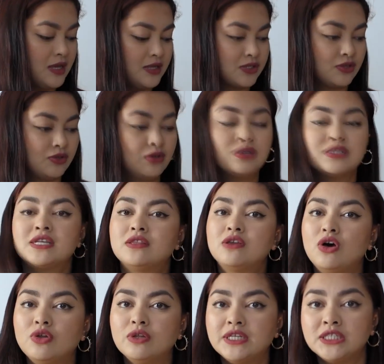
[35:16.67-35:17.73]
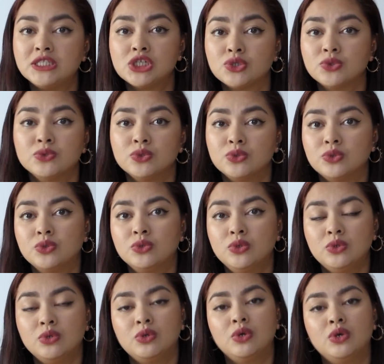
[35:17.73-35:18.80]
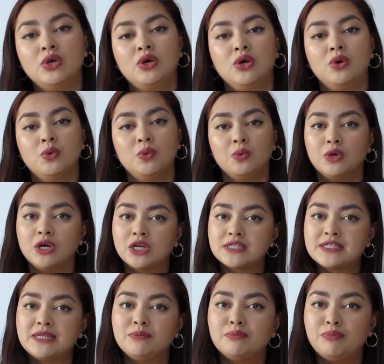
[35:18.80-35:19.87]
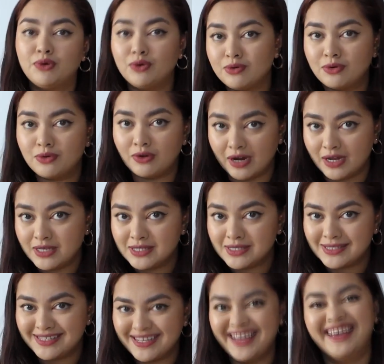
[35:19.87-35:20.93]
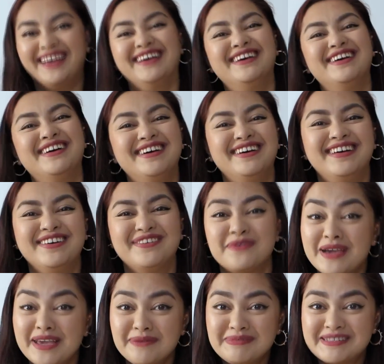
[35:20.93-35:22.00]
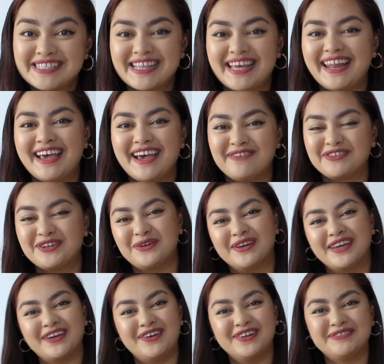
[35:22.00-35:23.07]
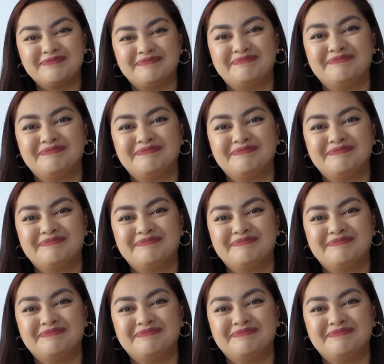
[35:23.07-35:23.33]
So those are the only two works in progress whips that I have going on.